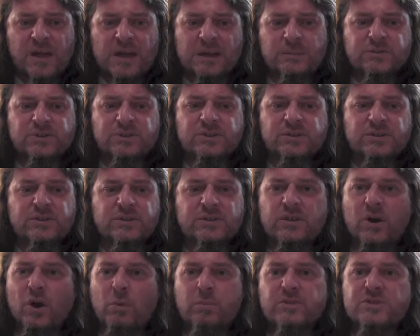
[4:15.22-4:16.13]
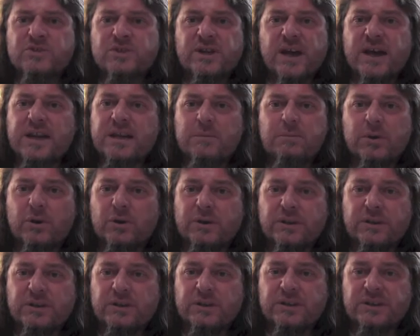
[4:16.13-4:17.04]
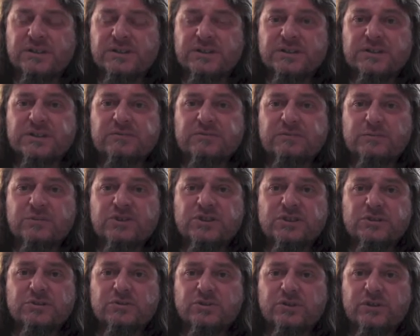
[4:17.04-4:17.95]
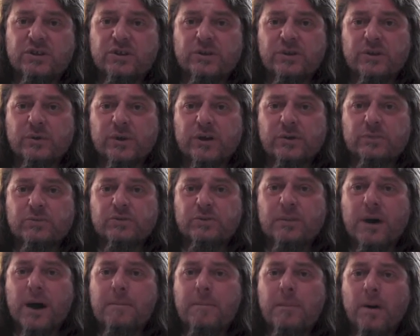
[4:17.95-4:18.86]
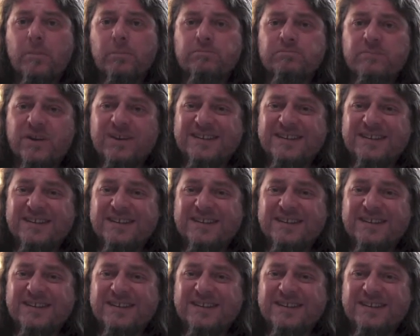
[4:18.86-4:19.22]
I'm sure almost anybody could eat it, from children all the way up to my mum.